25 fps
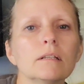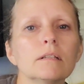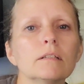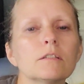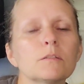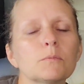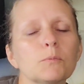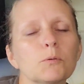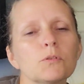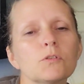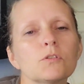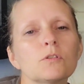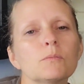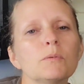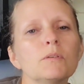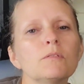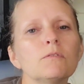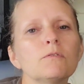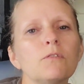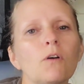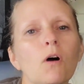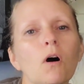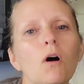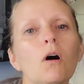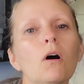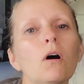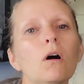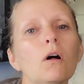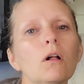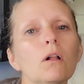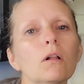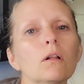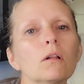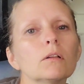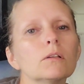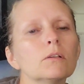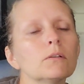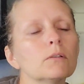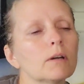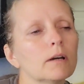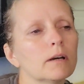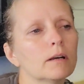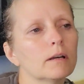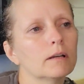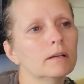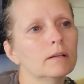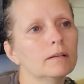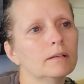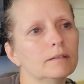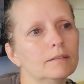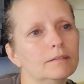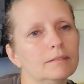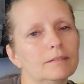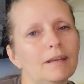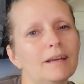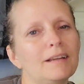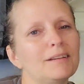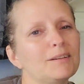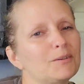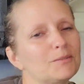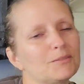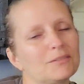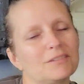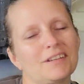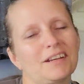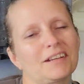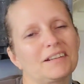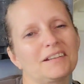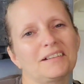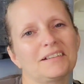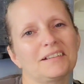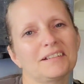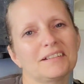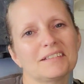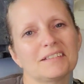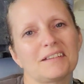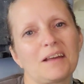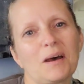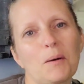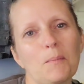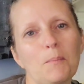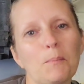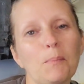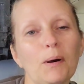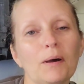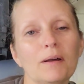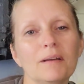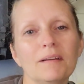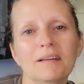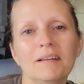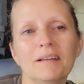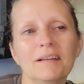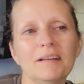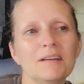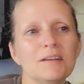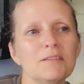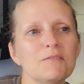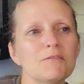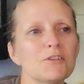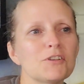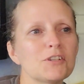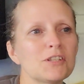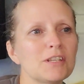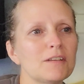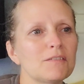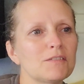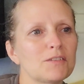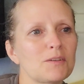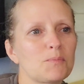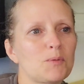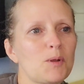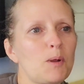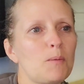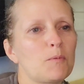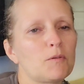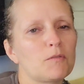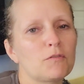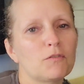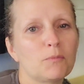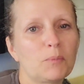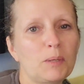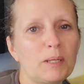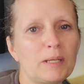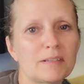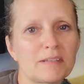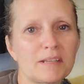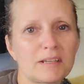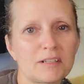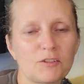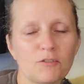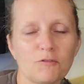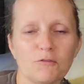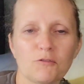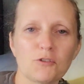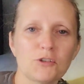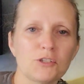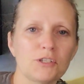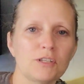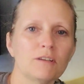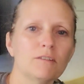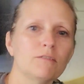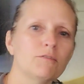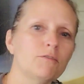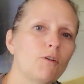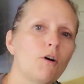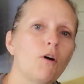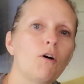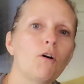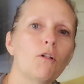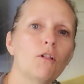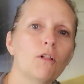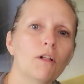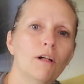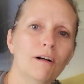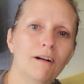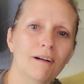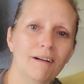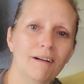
It's supposed to be fall, you guys. I know, technically it's not, but first day of September for me is like the first day of fall.